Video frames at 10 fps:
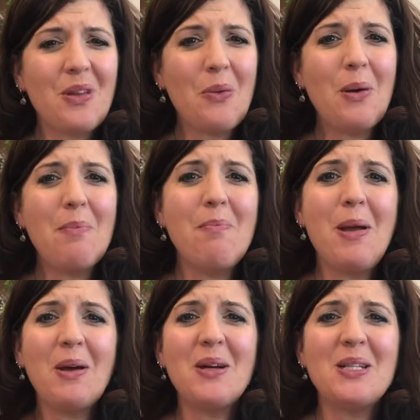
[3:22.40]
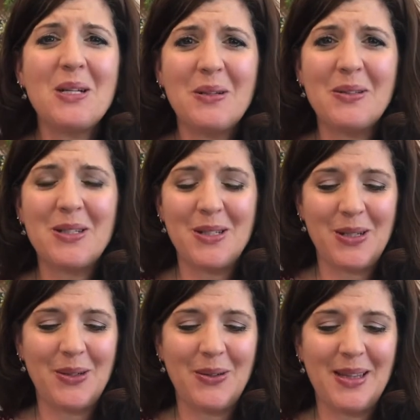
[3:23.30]
What Mary chose to
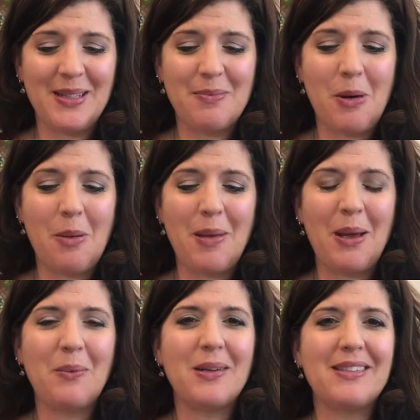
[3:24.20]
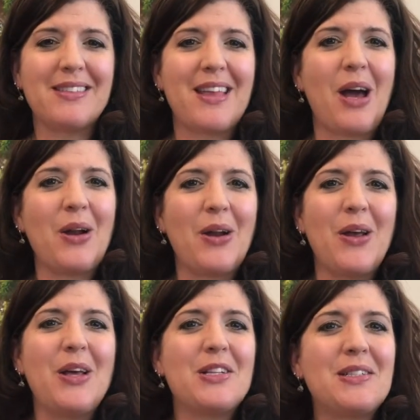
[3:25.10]
do in this moment was that
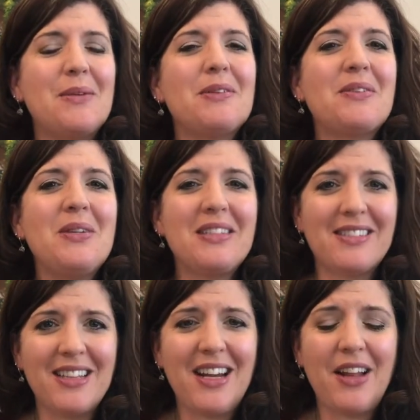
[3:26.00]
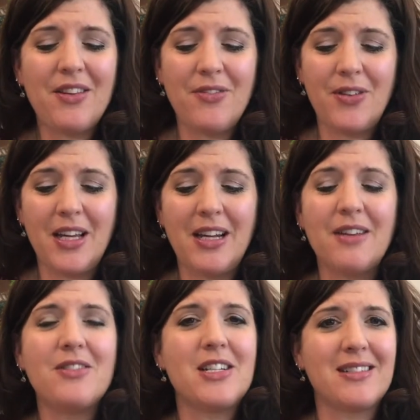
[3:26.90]
she was going to sit at the feet
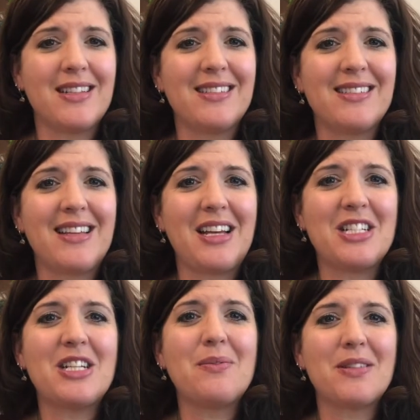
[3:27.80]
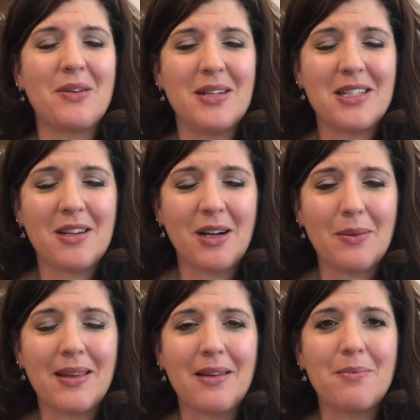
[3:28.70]
of Jesus, and she was going to
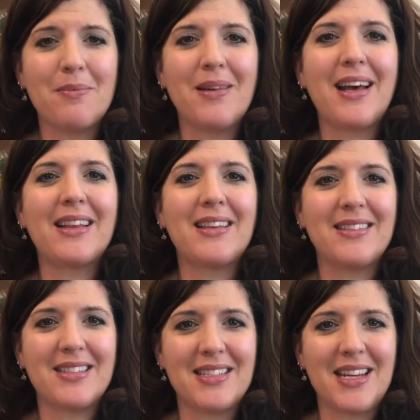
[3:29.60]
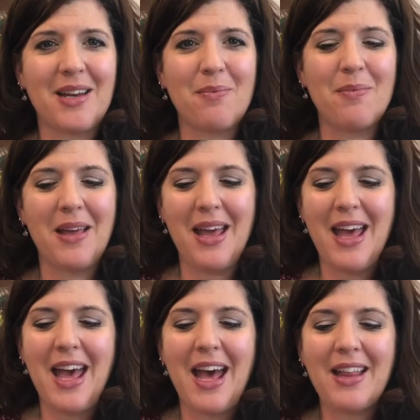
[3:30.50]
talk with him and listen to him.
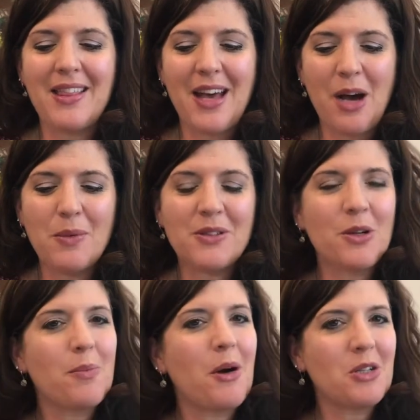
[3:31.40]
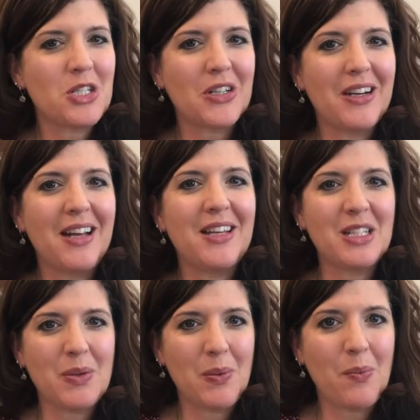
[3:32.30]
And that was her posture, and
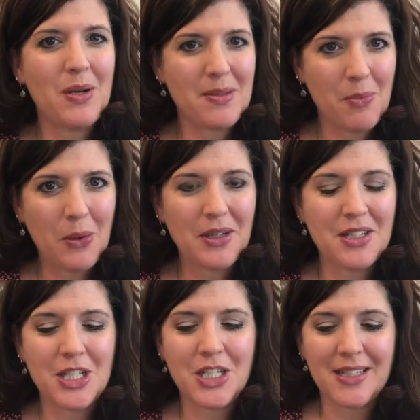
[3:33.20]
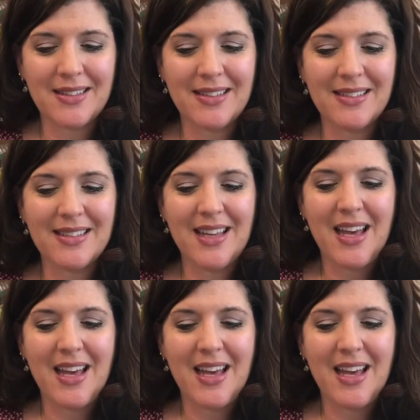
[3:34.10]
that's what was important to Jesus.